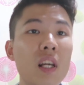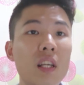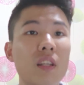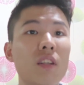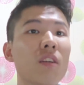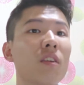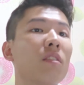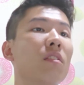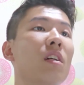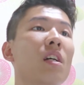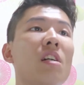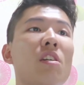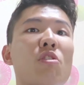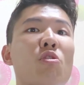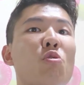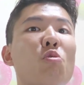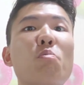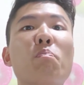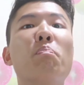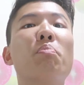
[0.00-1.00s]
You know,
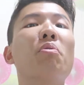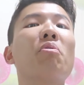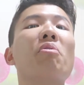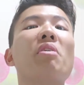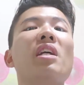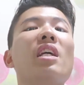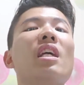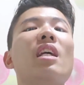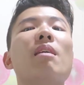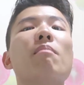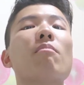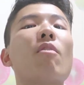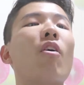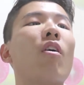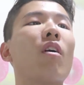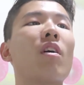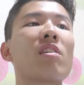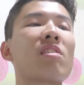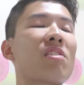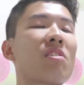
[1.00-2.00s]
Supreme
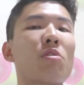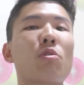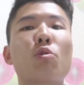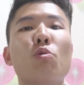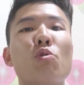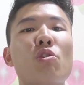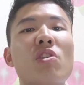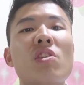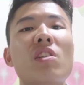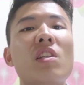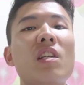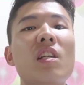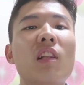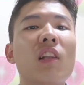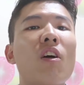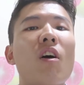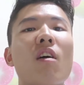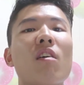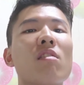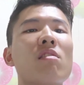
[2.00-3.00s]
or Stussy
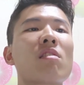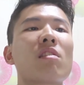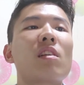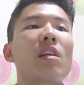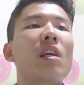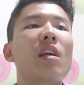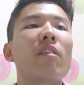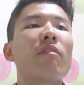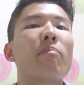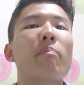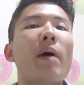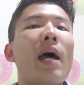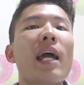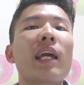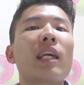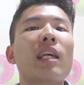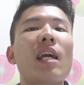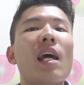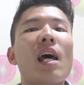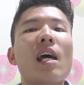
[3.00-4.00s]
long sleeve,
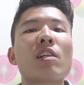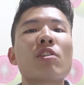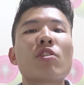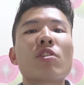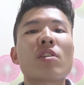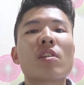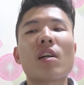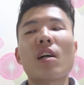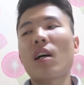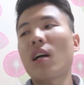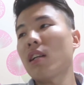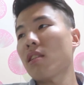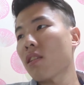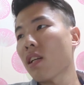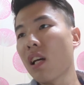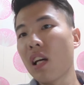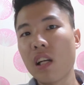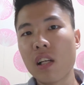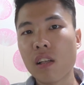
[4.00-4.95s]
baggy ass shirts,